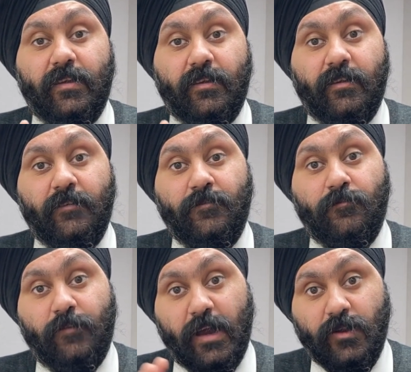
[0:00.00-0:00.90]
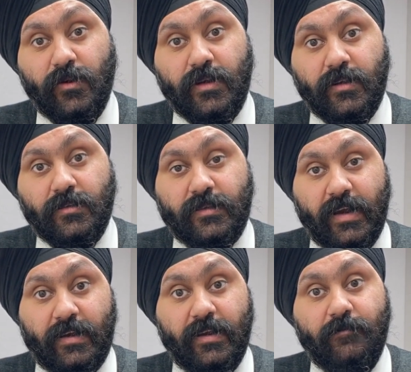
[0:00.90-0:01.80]
if you file your returns
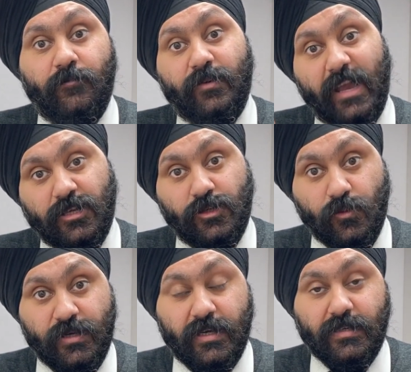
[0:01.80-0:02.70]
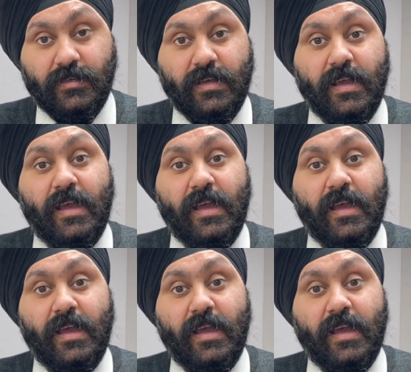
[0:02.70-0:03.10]
correctly for next 2 years,